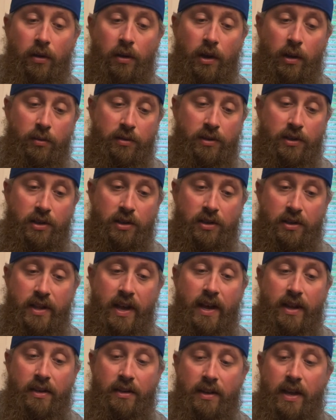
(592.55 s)
It was just
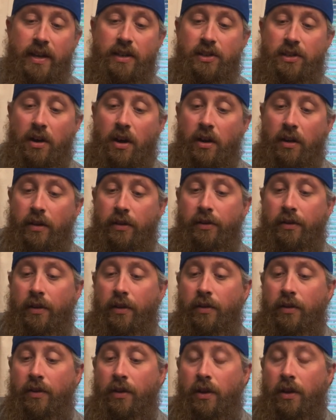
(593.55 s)
that solid.
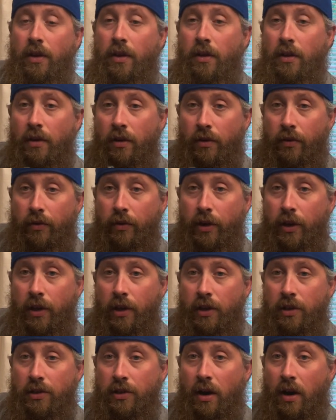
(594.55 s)
So really
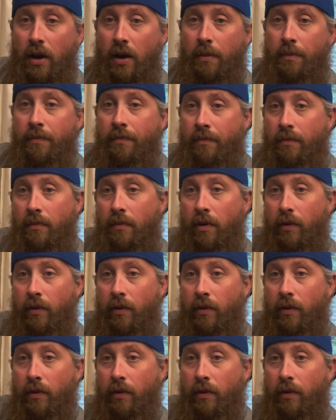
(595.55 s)
good job.